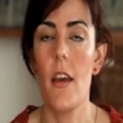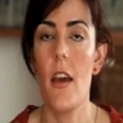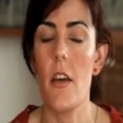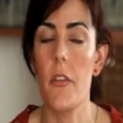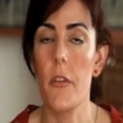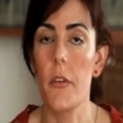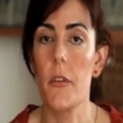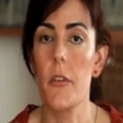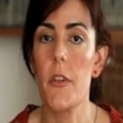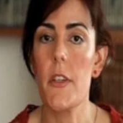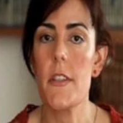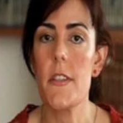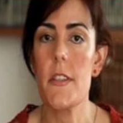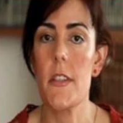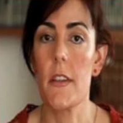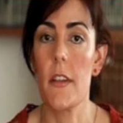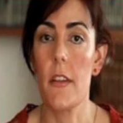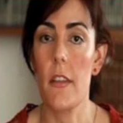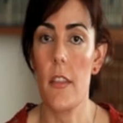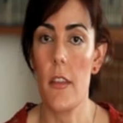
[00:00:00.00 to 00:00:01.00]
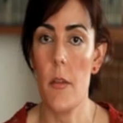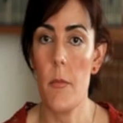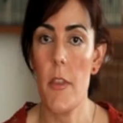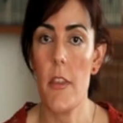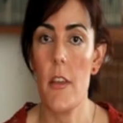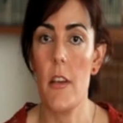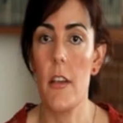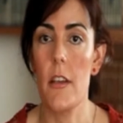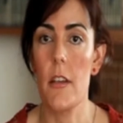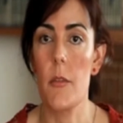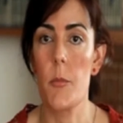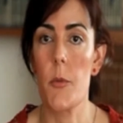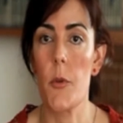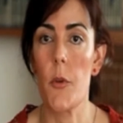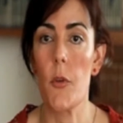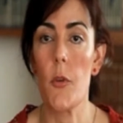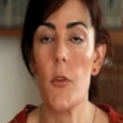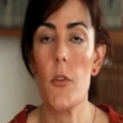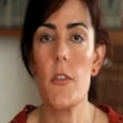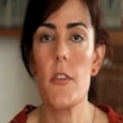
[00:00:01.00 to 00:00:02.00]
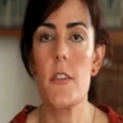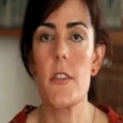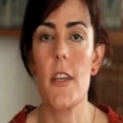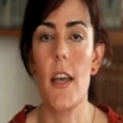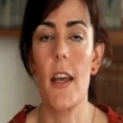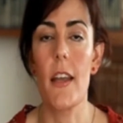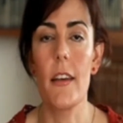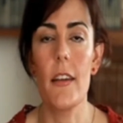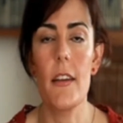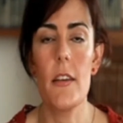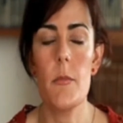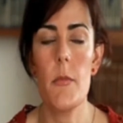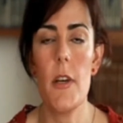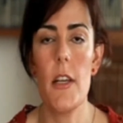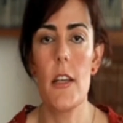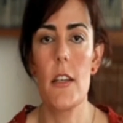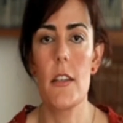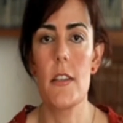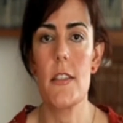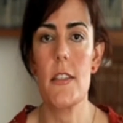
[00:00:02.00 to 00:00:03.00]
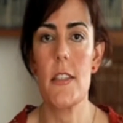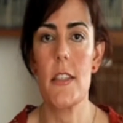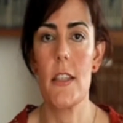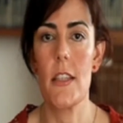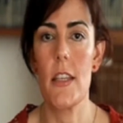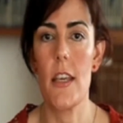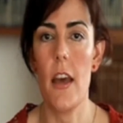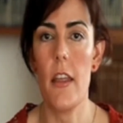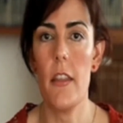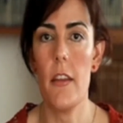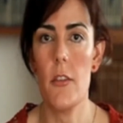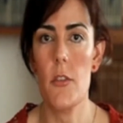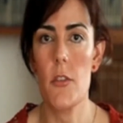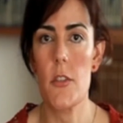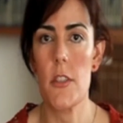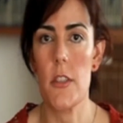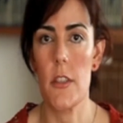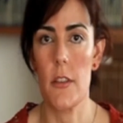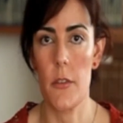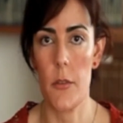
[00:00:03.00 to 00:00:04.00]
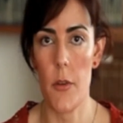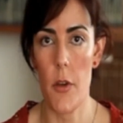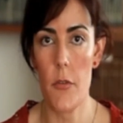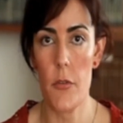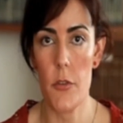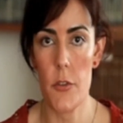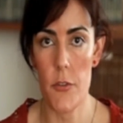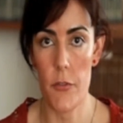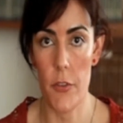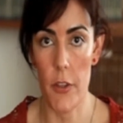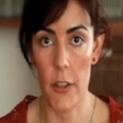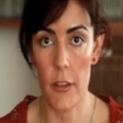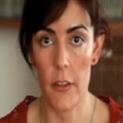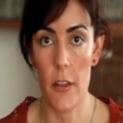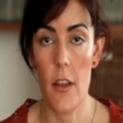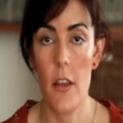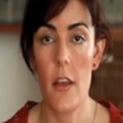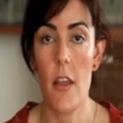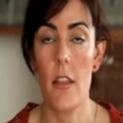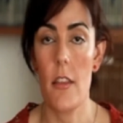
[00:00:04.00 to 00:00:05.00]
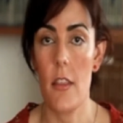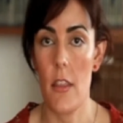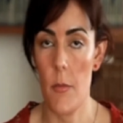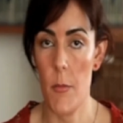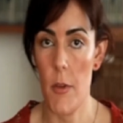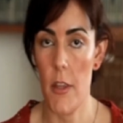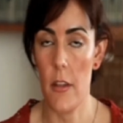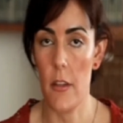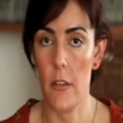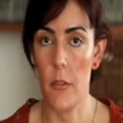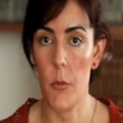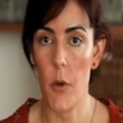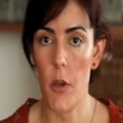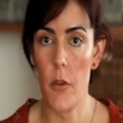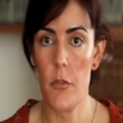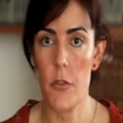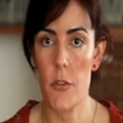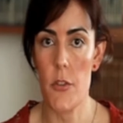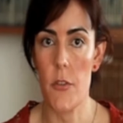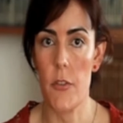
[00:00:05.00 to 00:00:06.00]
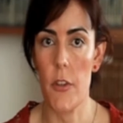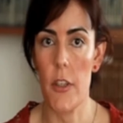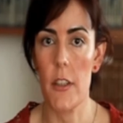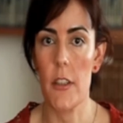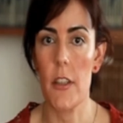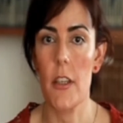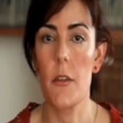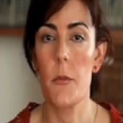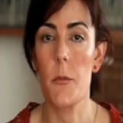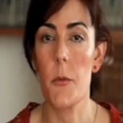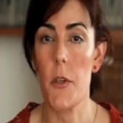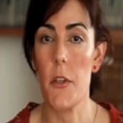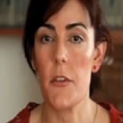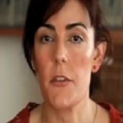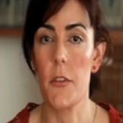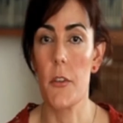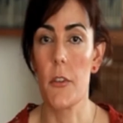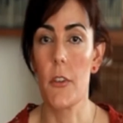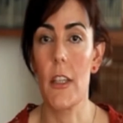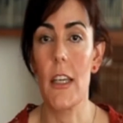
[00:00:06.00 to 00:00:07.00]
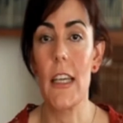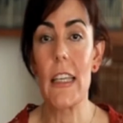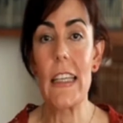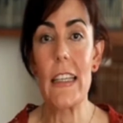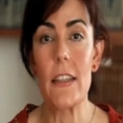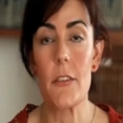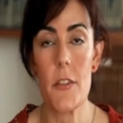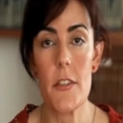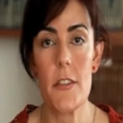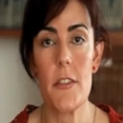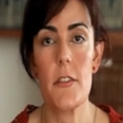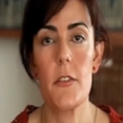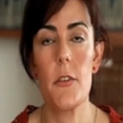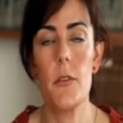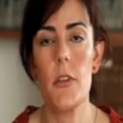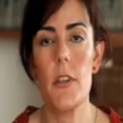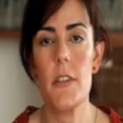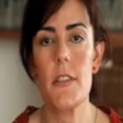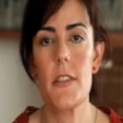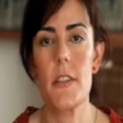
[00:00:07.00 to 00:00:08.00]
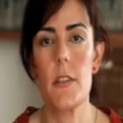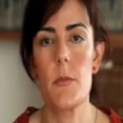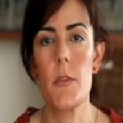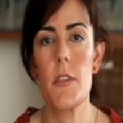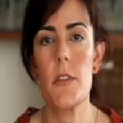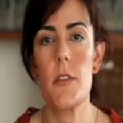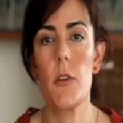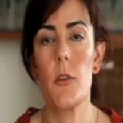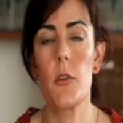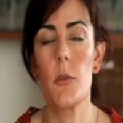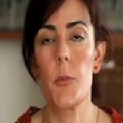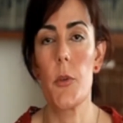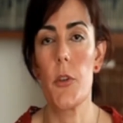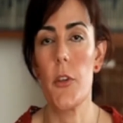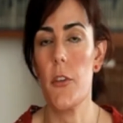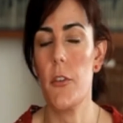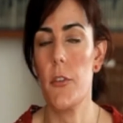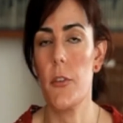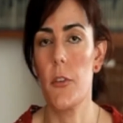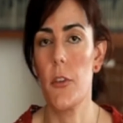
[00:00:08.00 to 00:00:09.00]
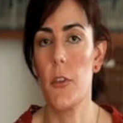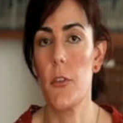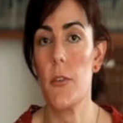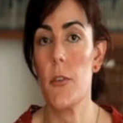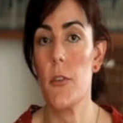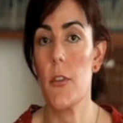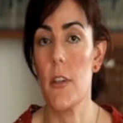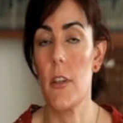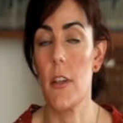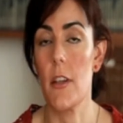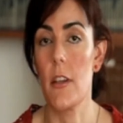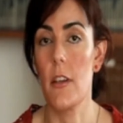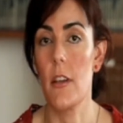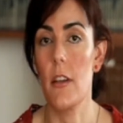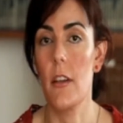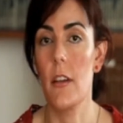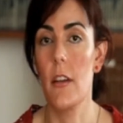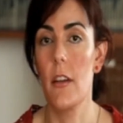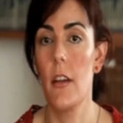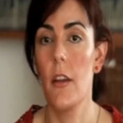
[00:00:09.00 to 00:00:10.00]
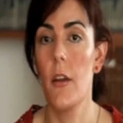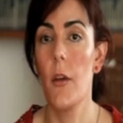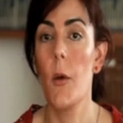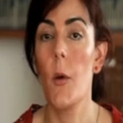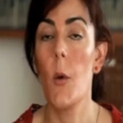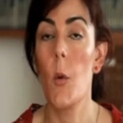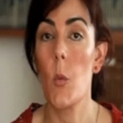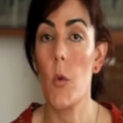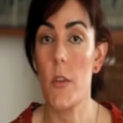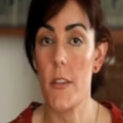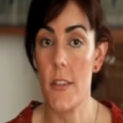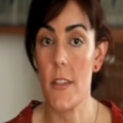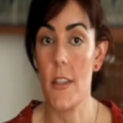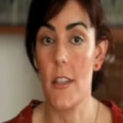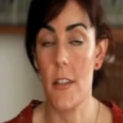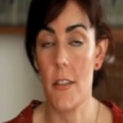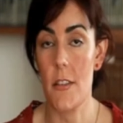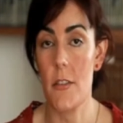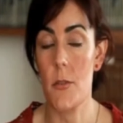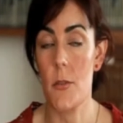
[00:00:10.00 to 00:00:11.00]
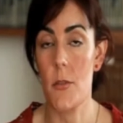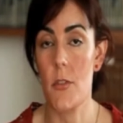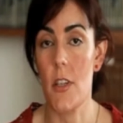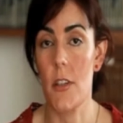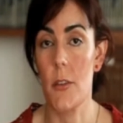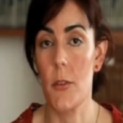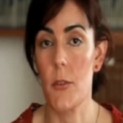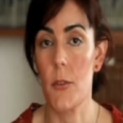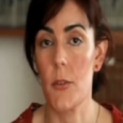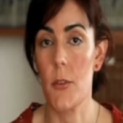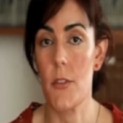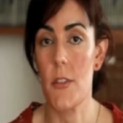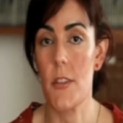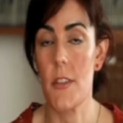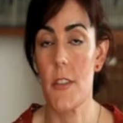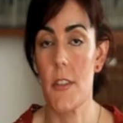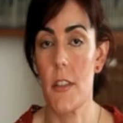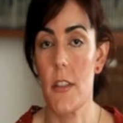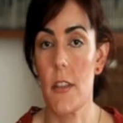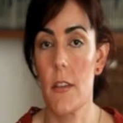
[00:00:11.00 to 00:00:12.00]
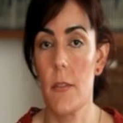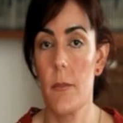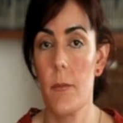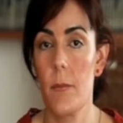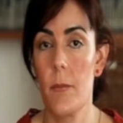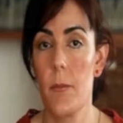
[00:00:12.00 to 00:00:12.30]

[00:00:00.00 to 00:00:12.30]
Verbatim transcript: A decrease in the thymidylate produces an imbalance in the adenosine-triphosphate-thymidine-triphosphate ratio and increases uracil misincorporation into the DNA, which leads to cytotoxicity.